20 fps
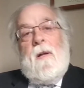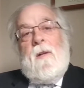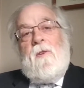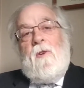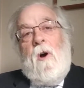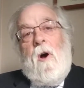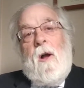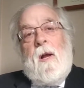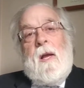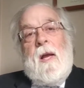
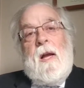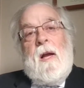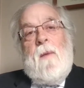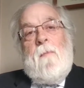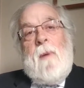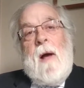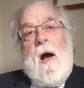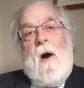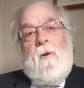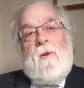talking
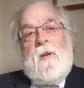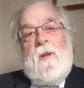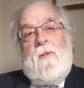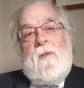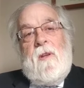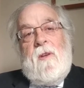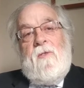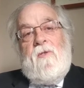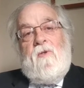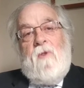about in
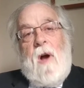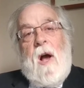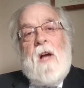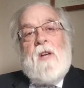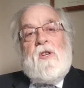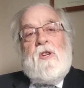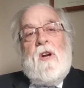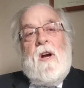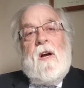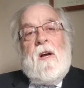this
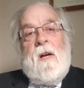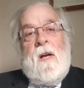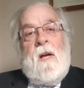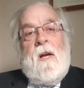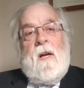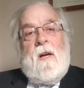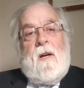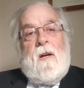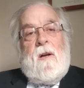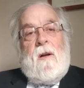drasha
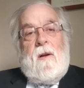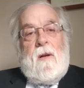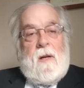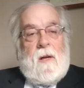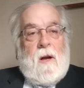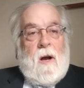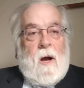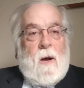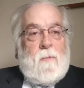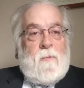
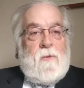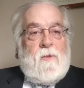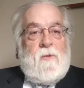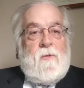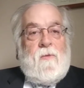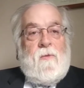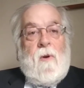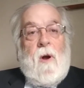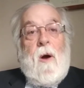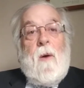comes
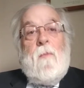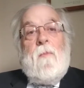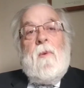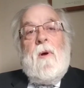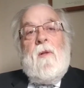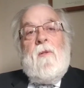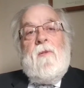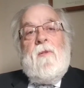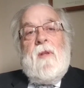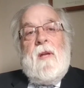from
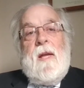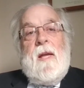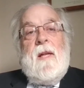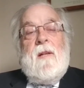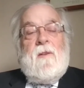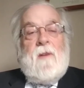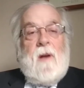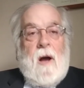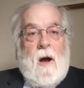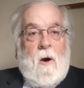
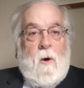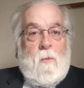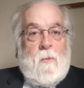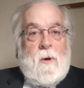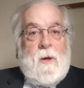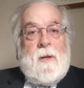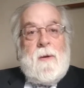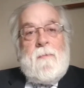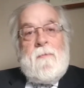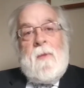the
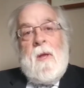Talmud.